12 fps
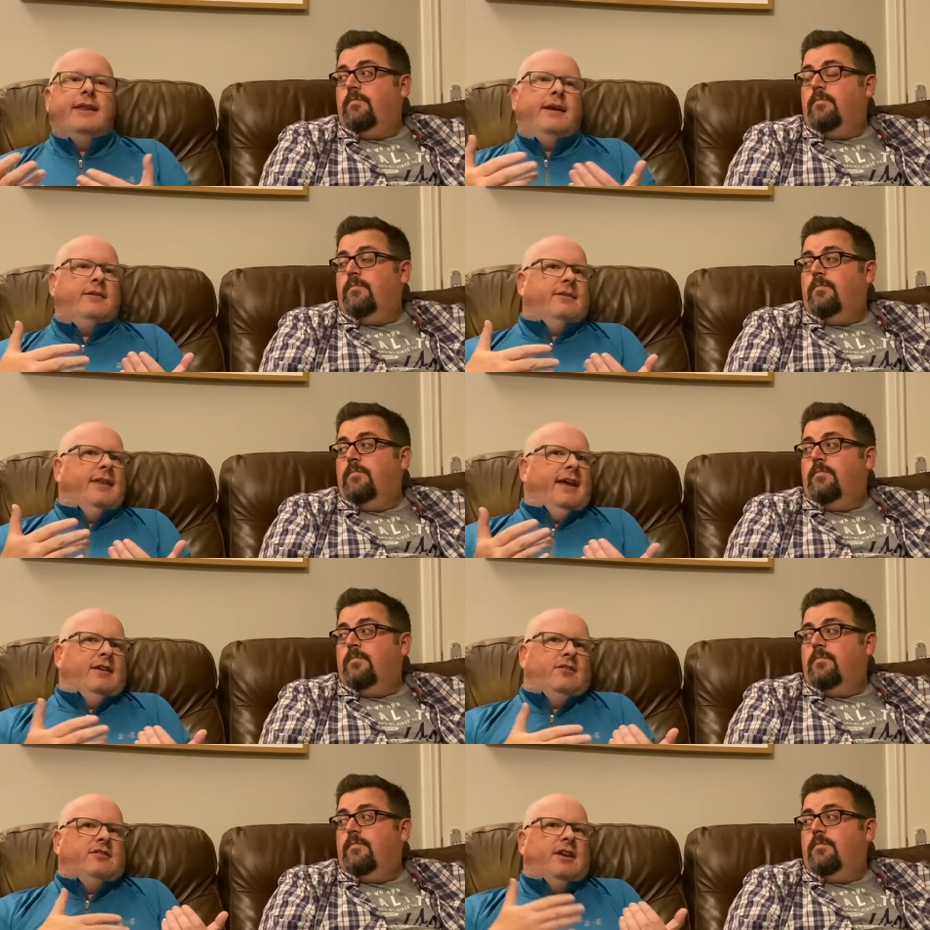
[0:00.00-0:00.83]
Speaker 1: that's
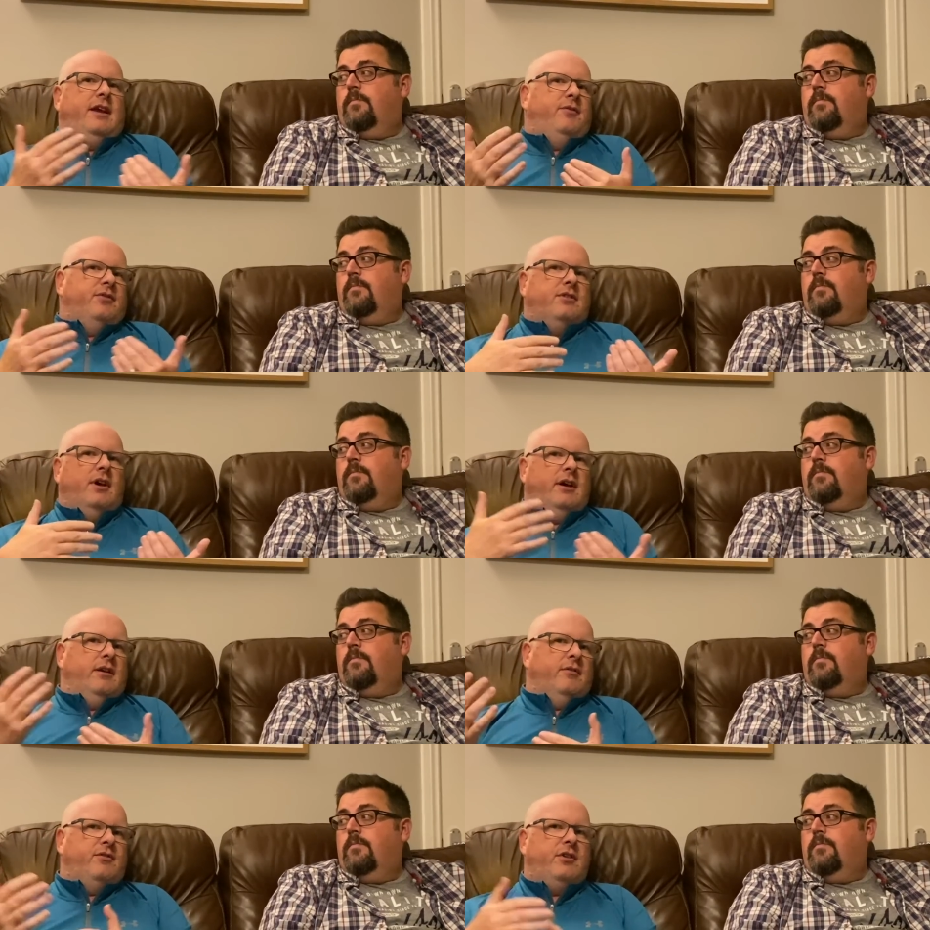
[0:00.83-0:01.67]
their safe
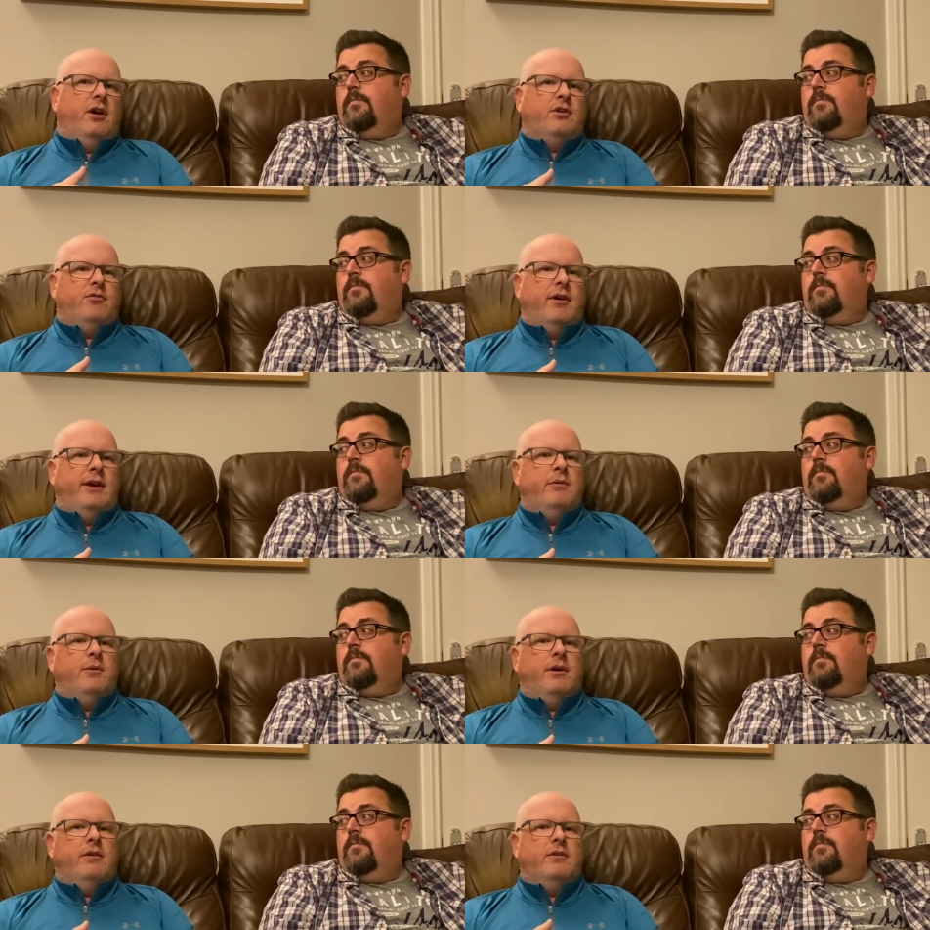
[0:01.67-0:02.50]
side of charge rate,
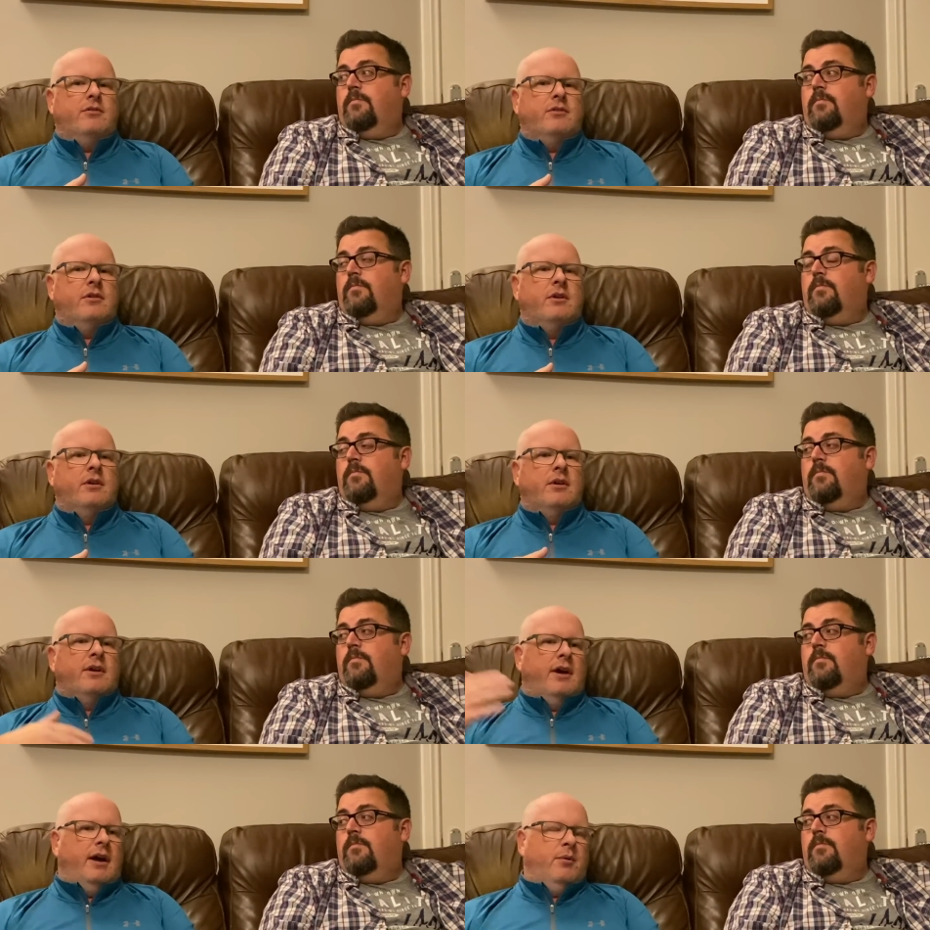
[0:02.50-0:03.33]
whereas
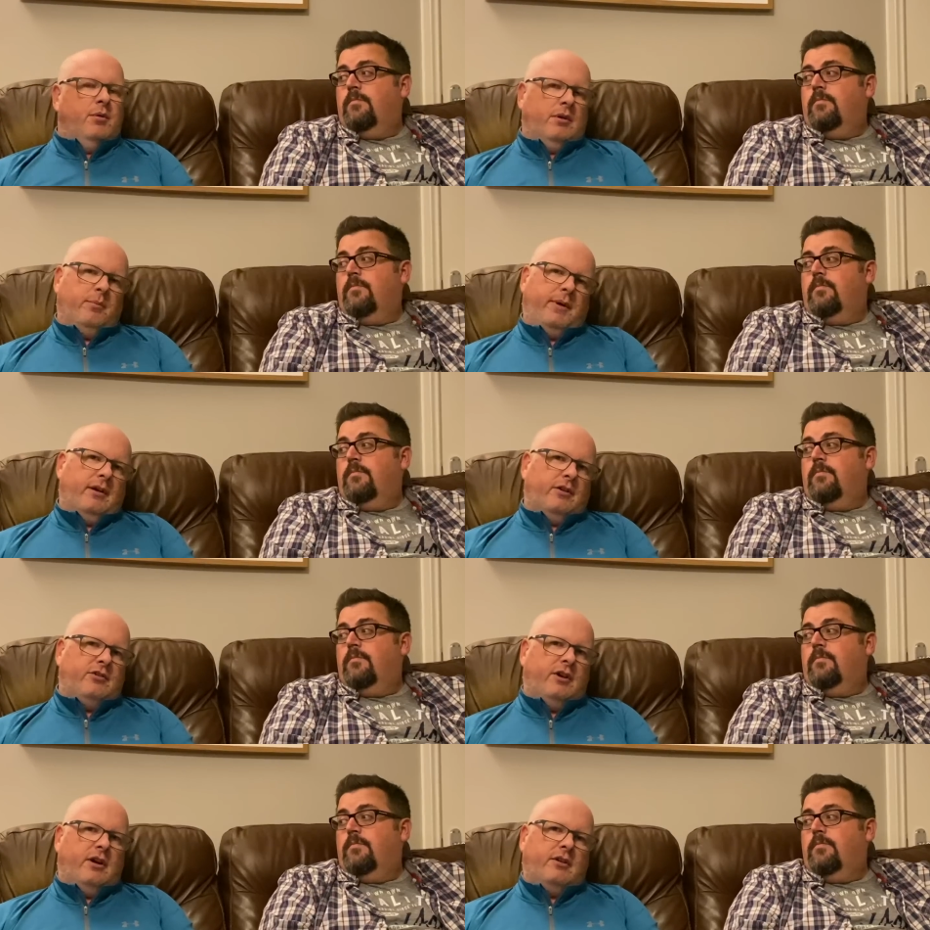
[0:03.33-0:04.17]
I want to be able to
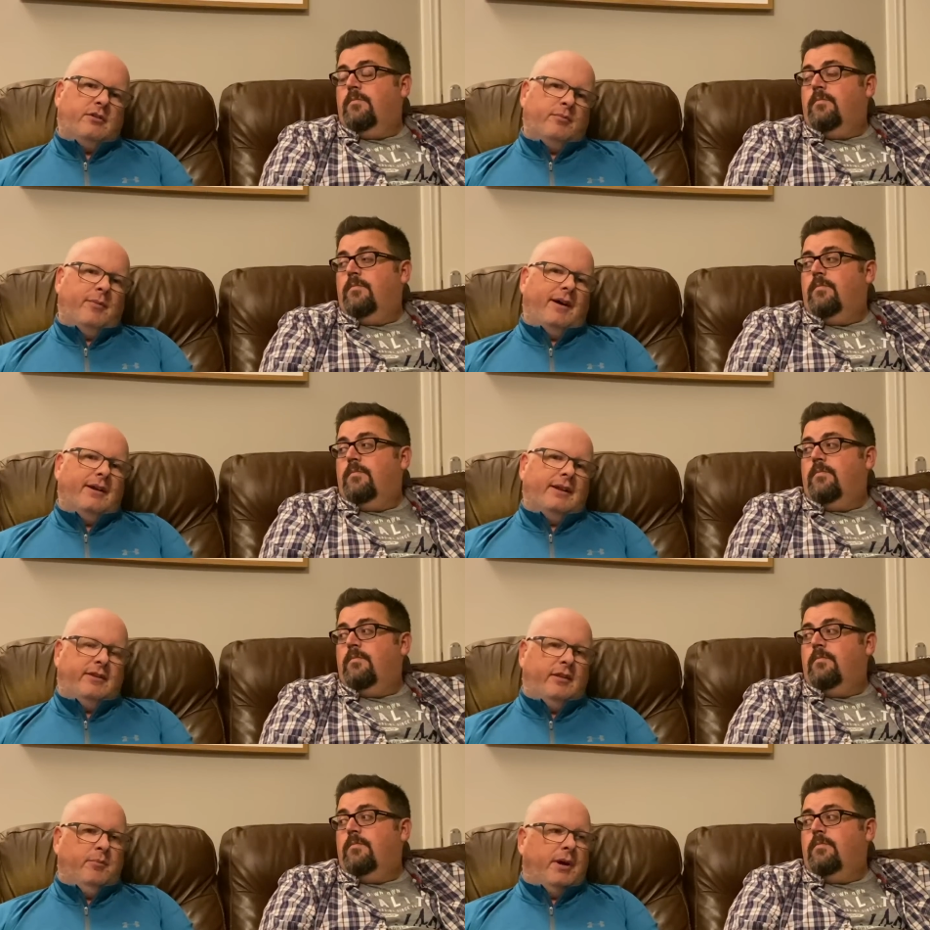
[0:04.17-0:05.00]
charge my
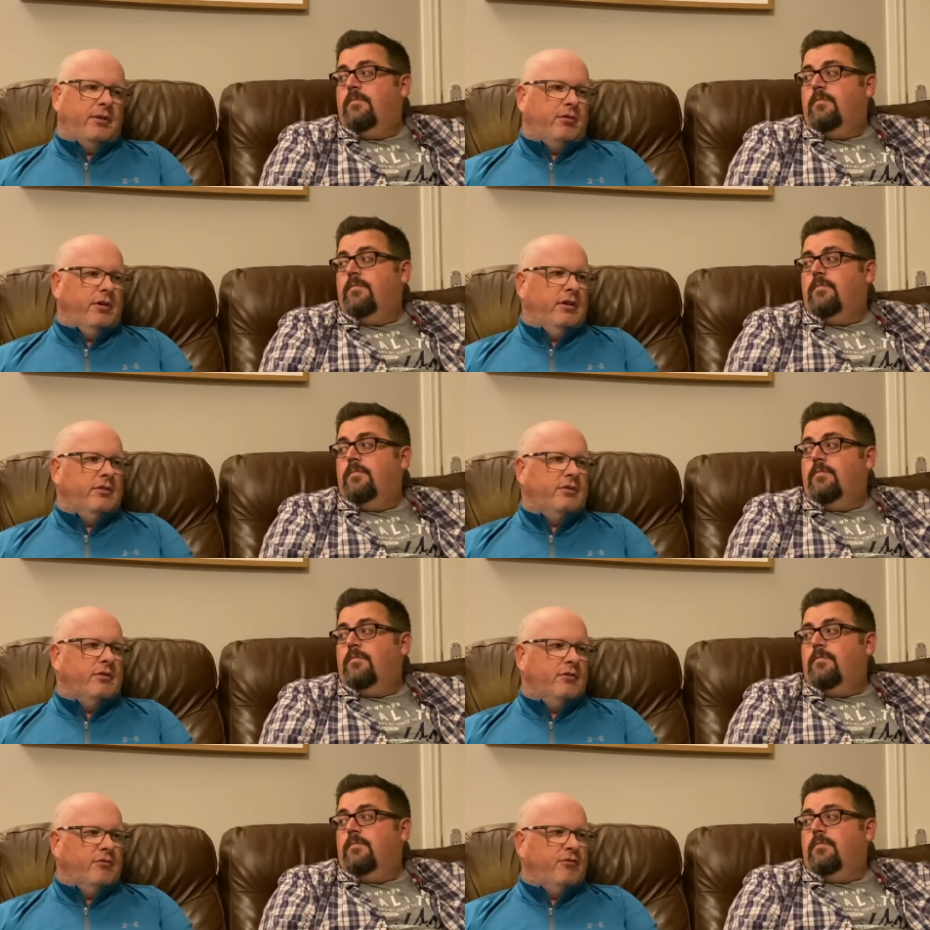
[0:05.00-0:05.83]
lithium
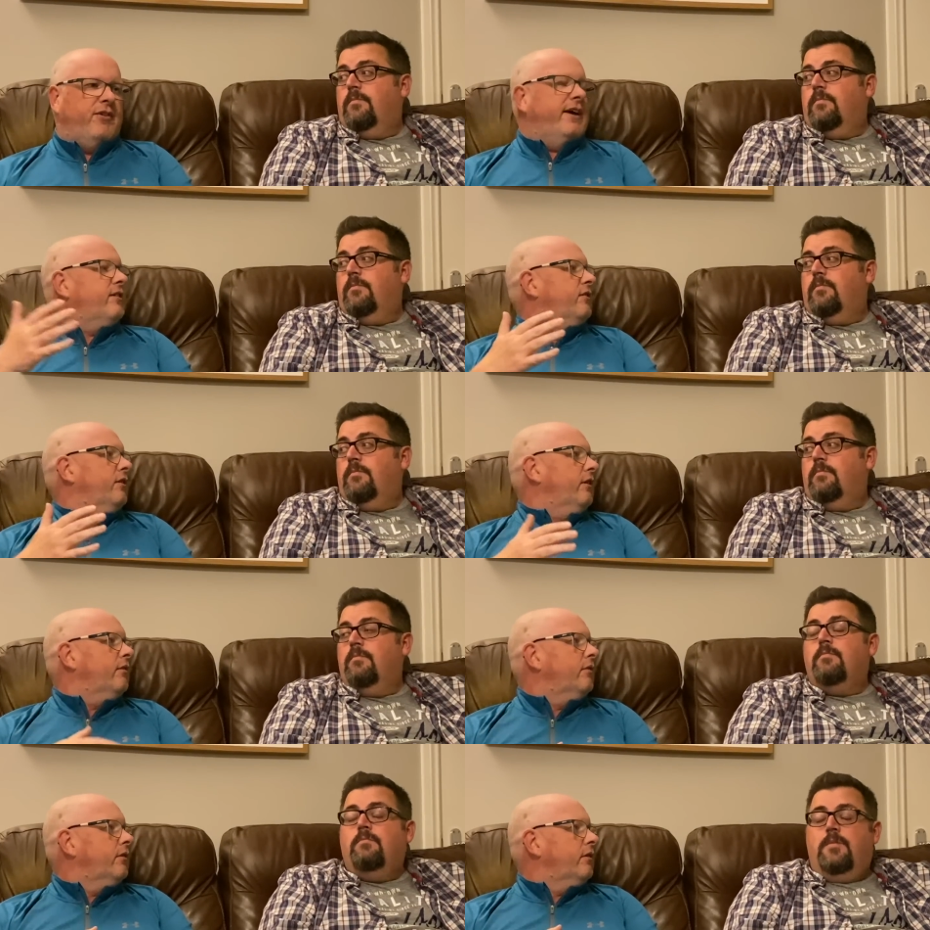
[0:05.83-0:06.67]
batteries
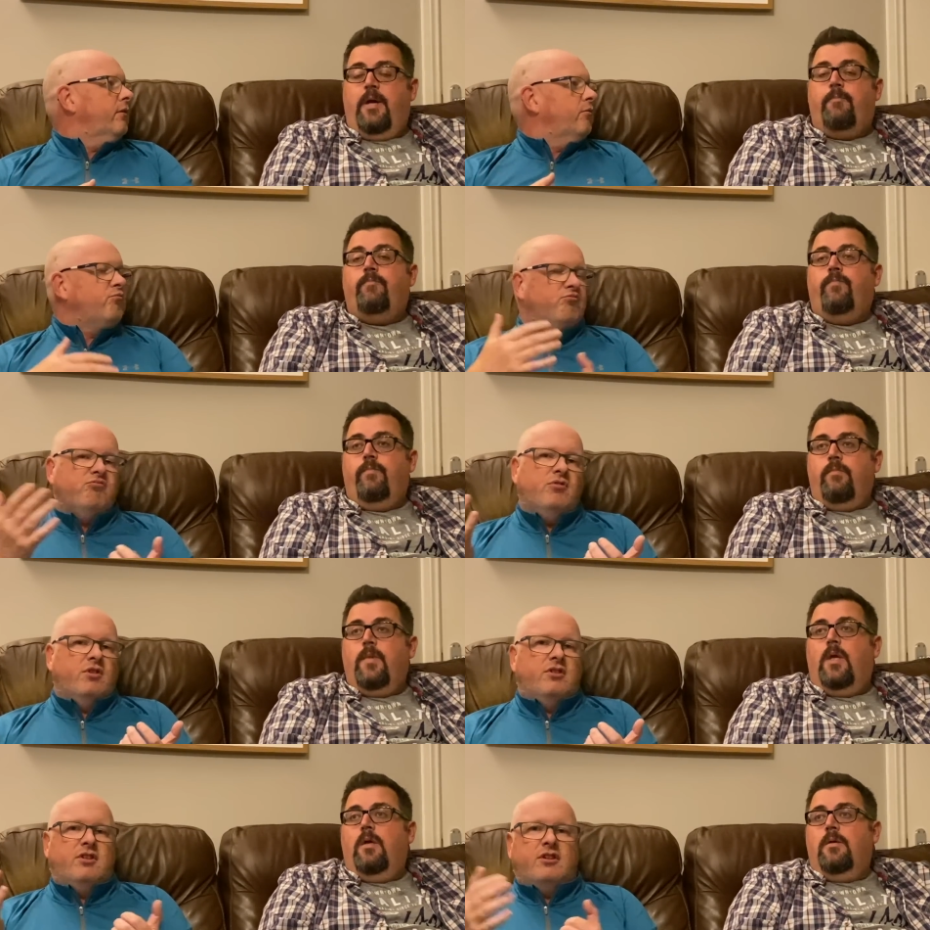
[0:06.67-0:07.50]
faster. Yeah.
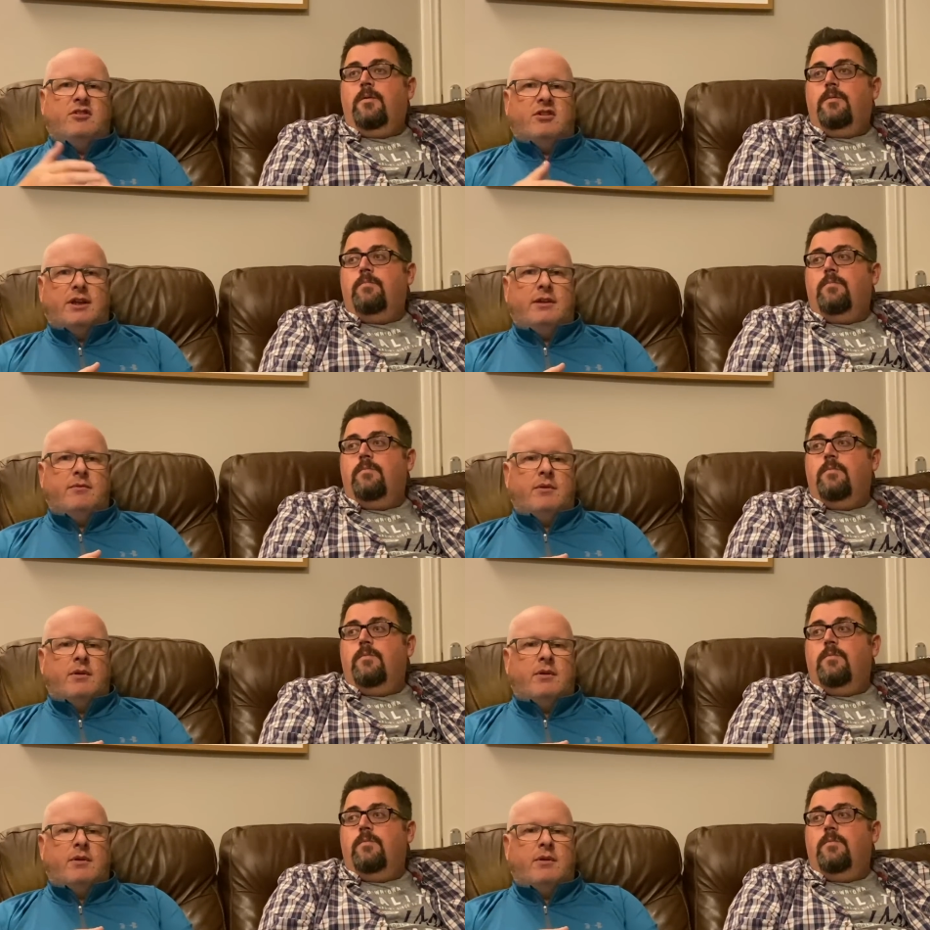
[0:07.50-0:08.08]
Essentially.